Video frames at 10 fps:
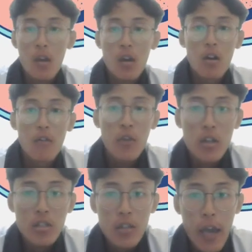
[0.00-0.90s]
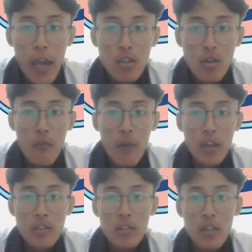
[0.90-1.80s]
First, ease of
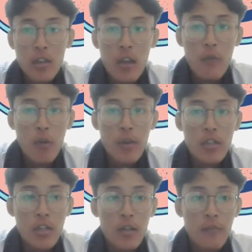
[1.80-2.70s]
accessing information.